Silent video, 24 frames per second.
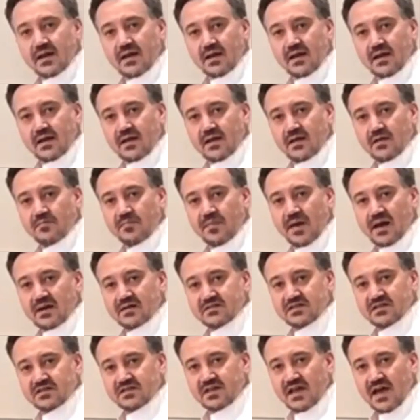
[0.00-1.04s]
it, let it
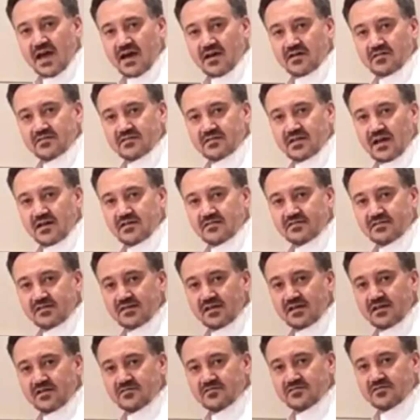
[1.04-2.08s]
melt down
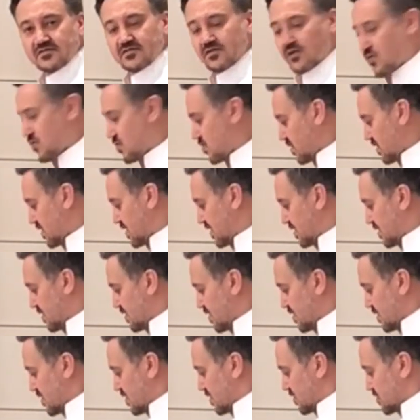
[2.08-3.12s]
nicely and slowly,
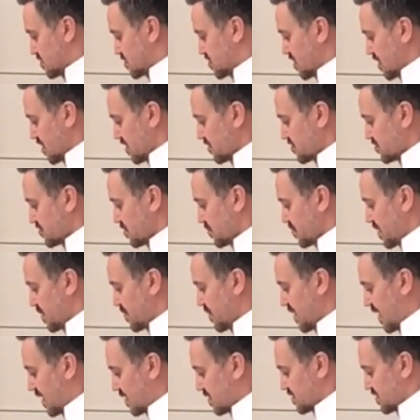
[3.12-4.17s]
just to be
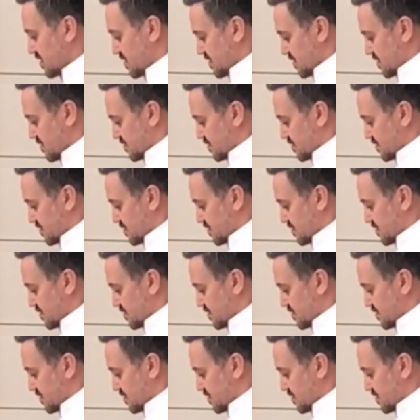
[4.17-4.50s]
melted.